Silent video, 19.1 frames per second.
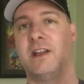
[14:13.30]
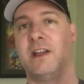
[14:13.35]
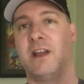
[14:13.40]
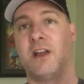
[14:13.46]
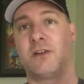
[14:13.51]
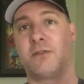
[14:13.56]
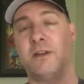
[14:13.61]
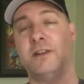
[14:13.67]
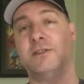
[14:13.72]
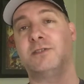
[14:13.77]

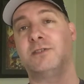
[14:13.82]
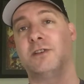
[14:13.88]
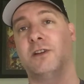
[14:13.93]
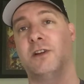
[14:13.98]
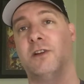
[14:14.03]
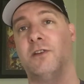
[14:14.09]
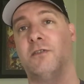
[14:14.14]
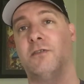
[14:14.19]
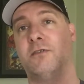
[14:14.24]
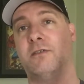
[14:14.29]
Great
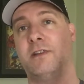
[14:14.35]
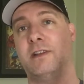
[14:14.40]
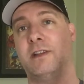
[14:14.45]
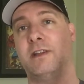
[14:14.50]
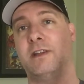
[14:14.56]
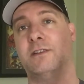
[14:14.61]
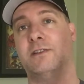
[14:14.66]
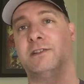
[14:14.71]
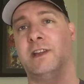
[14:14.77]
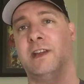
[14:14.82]
show,
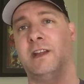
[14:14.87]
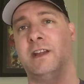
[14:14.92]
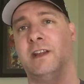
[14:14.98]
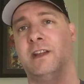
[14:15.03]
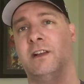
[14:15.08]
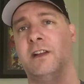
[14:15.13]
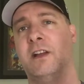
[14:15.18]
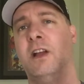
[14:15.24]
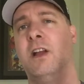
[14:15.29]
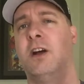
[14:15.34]

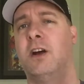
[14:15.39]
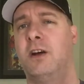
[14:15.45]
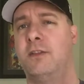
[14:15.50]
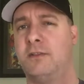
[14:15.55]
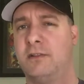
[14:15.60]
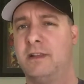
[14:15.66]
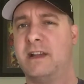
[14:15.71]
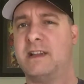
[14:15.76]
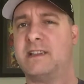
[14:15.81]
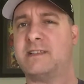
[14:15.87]
entertaining.
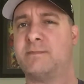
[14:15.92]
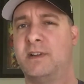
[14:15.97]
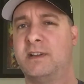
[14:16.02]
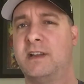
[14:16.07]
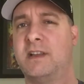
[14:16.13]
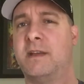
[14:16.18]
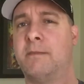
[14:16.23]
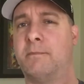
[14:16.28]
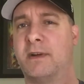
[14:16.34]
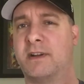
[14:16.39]
Although last
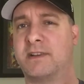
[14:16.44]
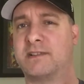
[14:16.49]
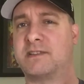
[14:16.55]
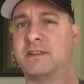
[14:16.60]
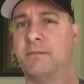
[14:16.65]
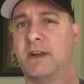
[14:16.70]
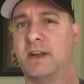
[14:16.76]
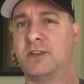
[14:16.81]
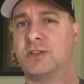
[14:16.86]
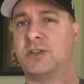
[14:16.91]
Monday they
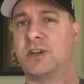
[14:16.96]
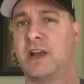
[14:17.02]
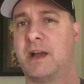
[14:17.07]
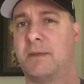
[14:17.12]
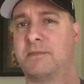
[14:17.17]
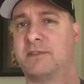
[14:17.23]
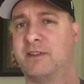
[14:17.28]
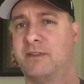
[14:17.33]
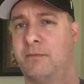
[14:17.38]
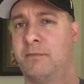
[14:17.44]
busted my
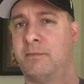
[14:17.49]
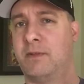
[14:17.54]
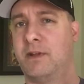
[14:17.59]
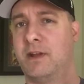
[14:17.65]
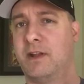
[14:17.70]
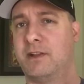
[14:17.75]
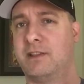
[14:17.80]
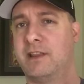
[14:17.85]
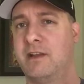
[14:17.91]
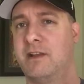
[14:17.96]
chops a little
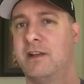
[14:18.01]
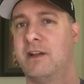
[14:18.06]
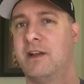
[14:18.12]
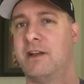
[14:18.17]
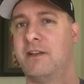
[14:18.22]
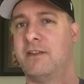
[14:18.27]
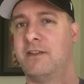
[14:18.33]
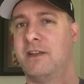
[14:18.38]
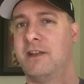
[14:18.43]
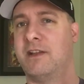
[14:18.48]
bit. They
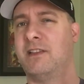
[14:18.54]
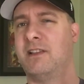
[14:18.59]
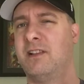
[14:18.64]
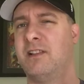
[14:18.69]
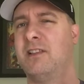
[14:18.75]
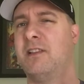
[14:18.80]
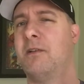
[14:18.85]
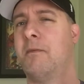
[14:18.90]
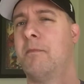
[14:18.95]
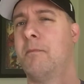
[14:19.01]
a
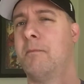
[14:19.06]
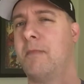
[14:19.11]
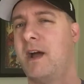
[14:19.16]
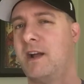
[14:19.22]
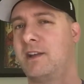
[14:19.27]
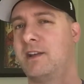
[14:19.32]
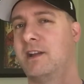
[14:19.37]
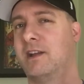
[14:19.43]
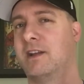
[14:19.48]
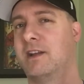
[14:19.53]
little
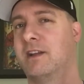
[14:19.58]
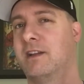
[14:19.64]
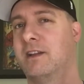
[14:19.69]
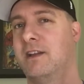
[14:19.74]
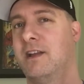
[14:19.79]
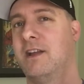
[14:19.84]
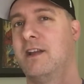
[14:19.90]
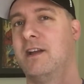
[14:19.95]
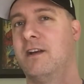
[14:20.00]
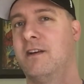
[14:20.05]
mocking
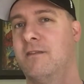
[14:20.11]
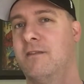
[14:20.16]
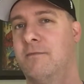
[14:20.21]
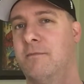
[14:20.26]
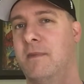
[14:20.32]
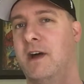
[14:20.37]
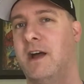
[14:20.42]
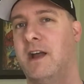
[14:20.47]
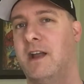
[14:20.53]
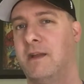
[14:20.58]
of
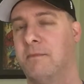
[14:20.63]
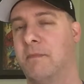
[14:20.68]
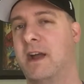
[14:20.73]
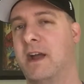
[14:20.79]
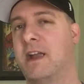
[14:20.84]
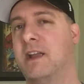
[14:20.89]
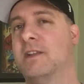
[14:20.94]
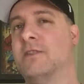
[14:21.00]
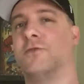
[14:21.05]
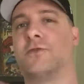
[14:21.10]

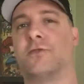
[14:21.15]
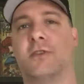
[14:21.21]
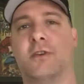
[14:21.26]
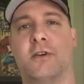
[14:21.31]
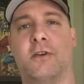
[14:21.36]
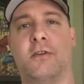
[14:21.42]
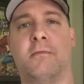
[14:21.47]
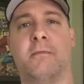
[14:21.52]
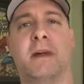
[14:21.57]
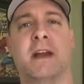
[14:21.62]
my
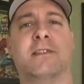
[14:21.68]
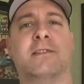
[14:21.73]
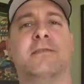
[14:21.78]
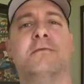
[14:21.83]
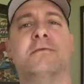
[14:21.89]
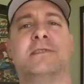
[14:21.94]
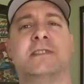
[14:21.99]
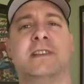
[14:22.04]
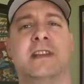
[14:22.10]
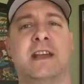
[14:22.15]
intro, my
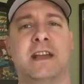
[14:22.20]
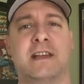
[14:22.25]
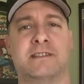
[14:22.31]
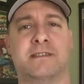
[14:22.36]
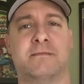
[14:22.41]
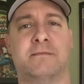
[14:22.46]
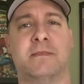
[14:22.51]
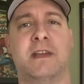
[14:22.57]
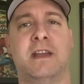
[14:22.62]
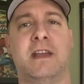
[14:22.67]

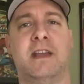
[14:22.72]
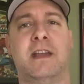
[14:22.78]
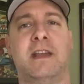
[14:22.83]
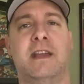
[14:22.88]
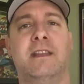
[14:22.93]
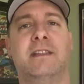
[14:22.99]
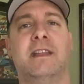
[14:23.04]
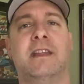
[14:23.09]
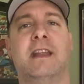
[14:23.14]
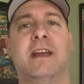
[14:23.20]
enthusiasm,
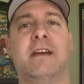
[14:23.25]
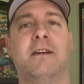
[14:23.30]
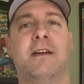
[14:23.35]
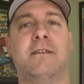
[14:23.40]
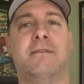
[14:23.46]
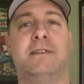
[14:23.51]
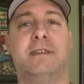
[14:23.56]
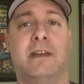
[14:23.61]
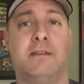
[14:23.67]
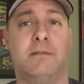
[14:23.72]
and then how
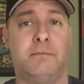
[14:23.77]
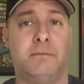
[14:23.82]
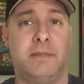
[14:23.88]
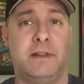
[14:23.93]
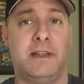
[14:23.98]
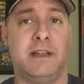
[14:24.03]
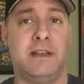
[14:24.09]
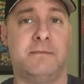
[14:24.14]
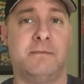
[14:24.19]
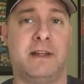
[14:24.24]
I've
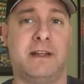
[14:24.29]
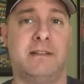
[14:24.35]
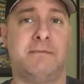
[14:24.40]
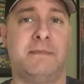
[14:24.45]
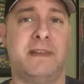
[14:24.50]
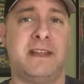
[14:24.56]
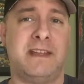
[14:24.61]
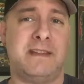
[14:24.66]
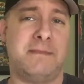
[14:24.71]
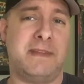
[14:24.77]
downplayed my
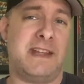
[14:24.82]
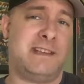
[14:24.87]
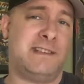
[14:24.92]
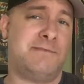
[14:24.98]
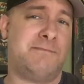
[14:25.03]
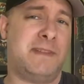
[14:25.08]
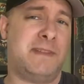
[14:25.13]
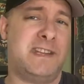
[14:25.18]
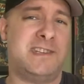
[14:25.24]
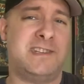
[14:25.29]

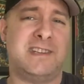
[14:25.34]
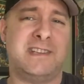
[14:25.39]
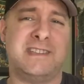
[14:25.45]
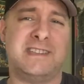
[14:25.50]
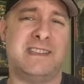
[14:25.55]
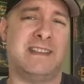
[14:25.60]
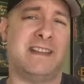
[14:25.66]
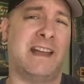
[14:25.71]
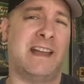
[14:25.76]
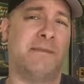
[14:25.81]

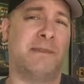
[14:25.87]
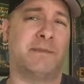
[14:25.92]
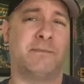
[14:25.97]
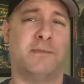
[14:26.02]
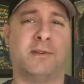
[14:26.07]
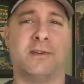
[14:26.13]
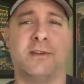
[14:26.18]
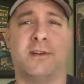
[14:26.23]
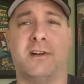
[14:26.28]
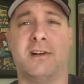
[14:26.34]
chintzy comic
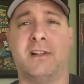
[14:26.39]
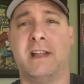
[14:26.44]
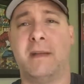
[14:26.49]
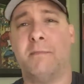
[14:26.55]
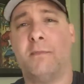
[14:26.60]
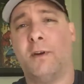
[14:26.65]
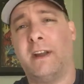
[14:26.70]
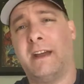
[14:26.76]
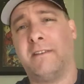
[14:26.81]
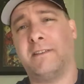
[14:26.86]
book haul. I
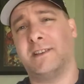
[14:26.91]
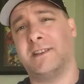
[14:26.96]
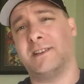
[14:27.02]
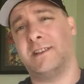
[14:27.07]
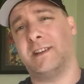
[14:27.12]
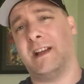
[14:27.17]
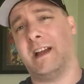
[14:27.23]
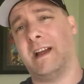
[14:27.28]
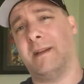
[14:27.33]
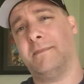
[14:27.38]
bought out a
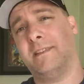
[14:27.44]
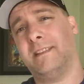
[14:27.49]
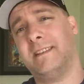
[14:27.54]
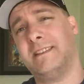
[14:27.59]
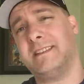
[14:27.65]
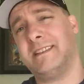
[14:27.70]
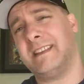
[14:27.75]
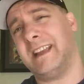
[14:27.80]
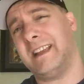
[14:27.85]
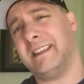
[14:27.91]
shop.
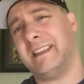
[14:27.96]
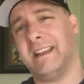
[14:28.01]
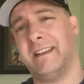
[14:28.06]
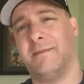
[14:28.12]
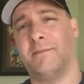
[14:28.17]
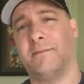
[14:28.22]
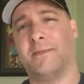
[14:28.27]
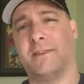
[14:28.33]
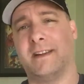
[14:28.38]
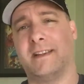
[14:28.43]
It's not that
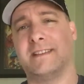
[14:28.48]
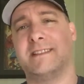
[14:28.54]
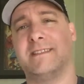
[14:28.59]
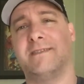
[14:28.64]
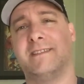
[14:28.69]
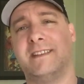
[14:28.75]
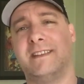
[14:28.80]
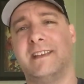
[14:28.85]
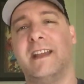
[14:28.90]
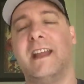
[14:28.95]
impressive.
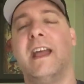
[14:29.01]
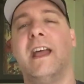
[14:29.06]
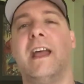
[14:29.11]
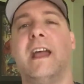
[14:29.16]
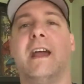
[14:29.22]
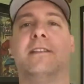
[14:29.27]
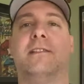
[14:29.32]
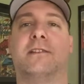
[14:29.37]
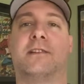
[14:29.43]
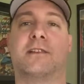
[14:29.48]
Yeah.
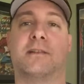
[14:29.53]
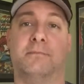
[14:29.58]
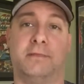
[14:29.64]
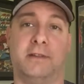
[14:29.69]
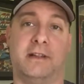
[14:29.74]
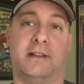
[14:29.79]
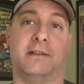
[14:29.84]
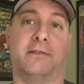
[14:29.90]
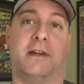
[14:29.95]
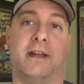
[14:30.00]
And they're
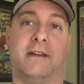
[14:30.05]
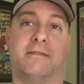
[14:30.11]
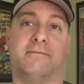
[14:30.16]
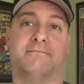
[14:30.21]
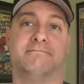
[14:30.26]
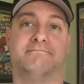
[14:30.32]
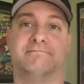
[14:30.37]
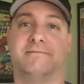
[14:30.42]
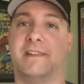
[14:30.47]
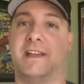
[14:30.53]
completely right.
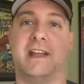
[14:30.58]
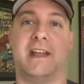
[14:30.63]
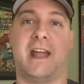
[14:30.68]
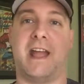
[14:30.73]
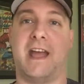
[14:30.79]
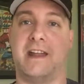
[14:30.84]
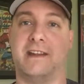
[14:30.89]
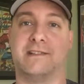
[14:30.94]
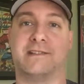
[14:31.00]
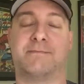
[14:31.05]
They
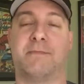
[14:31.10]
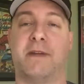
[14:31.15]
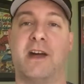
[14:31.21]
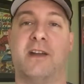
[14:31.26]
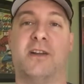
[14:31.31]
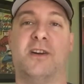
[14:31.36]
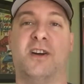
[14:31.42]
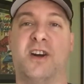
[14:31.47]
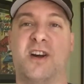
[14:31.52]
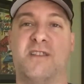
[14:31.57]
had it
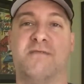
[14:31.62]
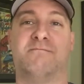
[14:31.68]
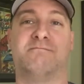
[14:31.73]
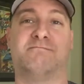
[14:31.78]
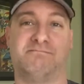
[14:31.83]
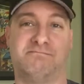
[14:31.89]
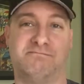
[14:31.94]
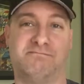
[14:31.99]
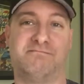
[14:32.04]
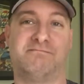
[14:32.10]
spot on.
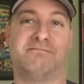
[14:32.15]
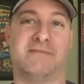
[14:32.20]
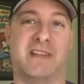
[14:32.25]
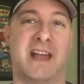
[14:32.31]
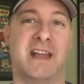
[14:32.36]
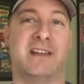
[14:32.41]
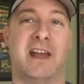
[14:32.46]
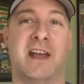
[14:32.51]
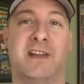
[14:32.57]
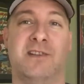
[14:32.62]

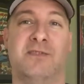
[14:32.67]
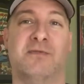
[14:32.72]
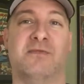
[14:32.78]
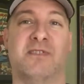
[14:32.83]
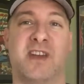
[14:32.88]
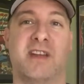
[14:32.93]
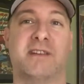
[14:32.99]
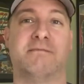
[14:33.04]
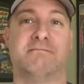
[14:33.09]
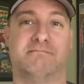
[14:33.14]
I do
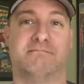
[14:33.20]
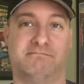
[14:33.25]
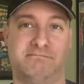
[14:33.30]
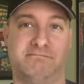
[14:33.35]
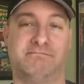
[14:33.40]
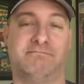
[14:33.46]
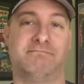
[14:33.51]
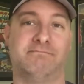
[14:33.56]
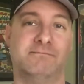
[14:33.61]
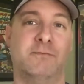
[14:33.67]
that.
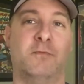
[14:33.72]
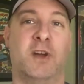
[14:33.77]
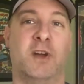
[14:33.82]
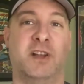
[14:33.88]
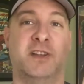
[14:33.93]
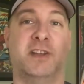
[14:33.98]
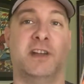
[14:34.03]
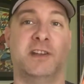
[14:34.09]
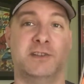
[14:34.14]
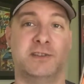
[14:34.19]

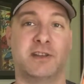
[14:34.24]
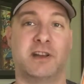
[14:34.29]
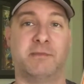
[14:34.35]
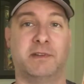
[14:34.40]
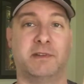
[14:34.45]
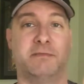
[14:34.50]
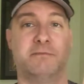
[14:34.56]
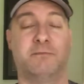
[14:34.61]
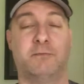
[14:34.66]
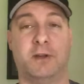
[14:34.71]
Well done,
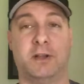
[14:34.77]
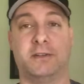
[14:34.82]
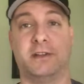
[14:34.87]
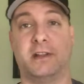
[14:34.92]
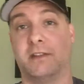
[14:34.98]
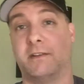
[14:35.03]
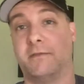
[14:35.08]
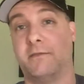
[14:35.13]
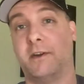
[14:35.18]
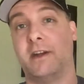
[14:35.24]
gentlemen. Well done.
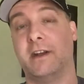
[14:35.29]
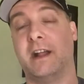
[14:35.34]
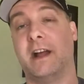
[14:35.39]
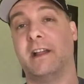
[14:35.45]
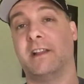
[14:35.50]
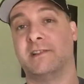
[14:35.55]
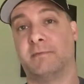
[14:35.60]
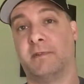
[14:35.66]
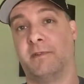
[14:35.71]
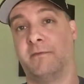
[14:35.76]
They're very
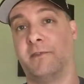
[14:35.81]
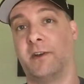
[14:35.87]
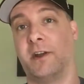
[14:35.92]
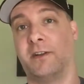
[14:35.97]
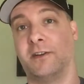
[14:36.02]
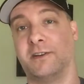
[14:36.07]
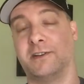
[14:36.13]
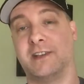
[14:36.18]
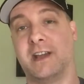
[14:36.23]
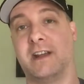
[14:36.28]
knowledgeable and very
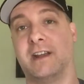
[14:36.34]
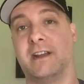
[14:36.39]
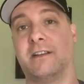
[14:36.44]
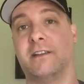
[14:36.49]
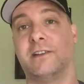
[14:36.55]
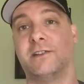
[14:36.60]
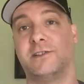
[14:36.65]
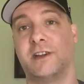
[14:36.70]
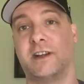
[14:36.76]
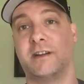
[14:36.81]
entertaining.
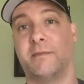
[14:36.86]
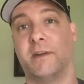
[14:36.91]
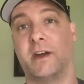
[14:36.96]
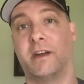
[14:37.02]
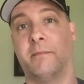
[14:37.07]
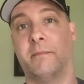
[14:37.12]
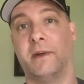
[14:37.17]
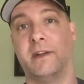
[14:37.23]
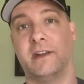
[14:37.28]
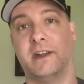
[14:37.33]
Check them out
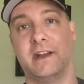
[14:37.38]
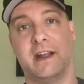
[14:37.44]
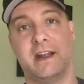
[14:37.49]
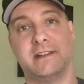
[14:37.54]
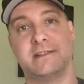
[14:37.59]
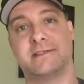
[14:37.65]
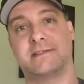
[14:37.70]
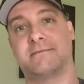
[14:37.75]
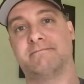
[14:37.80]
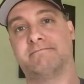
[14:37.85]
on Monday
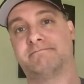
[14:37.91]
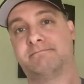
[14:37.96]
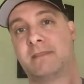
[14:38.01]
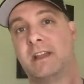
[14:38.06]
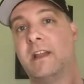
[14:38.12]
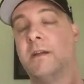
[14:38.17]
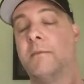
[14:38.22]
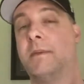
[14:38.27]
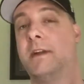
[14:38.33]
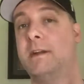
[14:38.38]
nights.
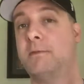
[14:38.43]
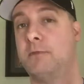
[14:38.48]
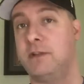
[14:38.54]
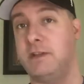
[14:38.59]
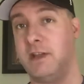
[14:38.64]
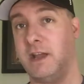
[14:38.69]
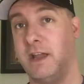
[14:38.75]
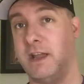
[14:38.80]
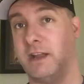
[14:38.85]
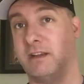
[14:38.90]
But anyway,
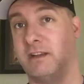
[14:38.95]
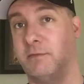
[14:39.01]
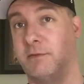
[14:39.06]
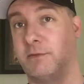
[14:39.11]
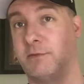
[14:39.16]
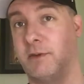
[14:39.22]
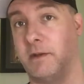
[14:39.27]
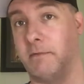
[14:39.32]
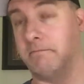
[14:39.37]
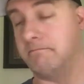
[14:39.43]
Yang, number 3.